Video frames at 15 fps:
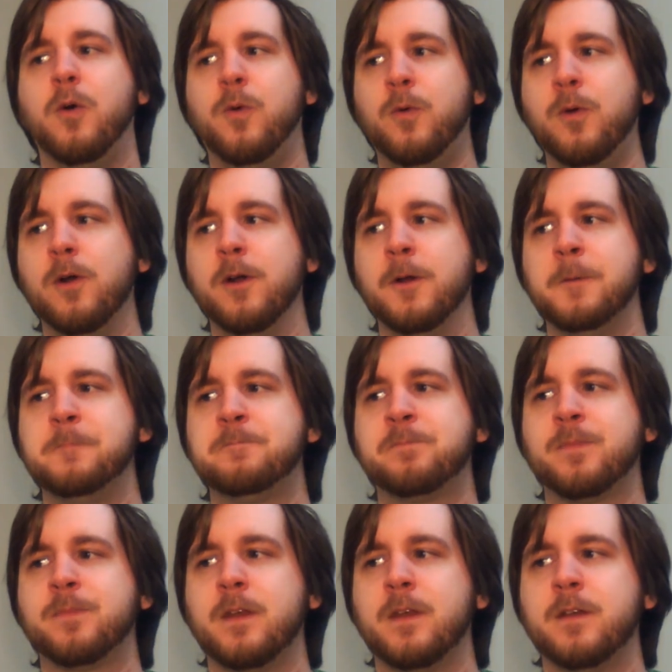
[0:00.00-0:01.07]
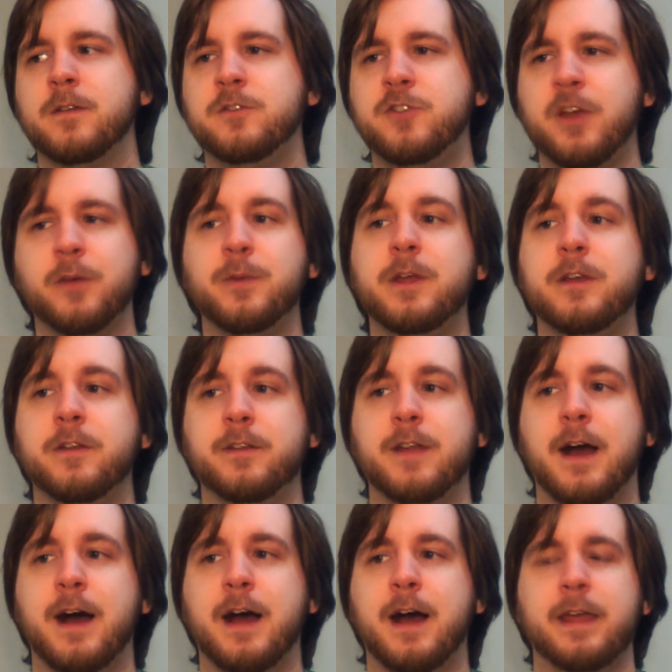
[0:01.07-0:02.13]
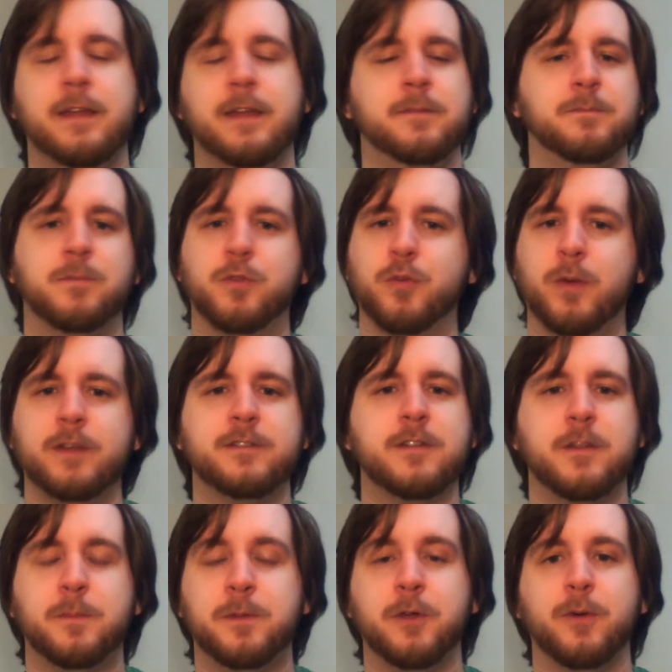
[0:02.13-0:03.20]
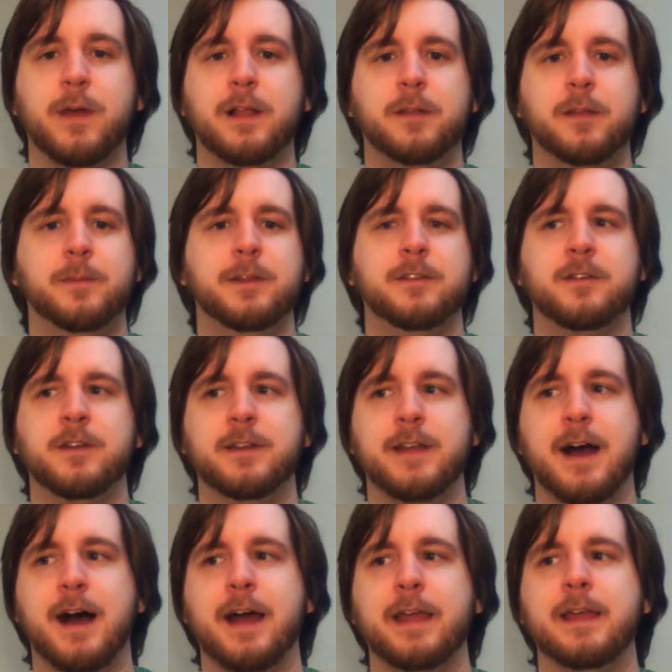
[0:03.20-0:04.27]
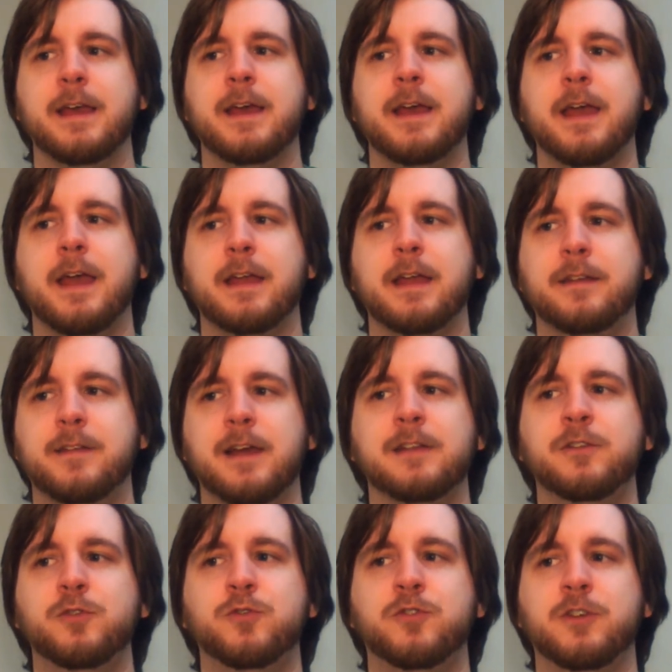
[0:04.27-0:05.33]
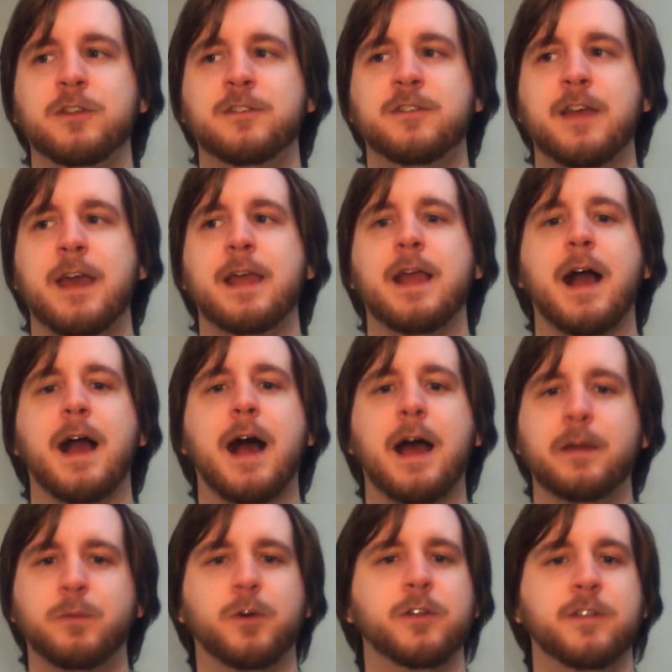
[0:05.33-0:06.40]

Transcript: Or Cherry could die, the rest of the pure elements could die, and Deluge could say, I want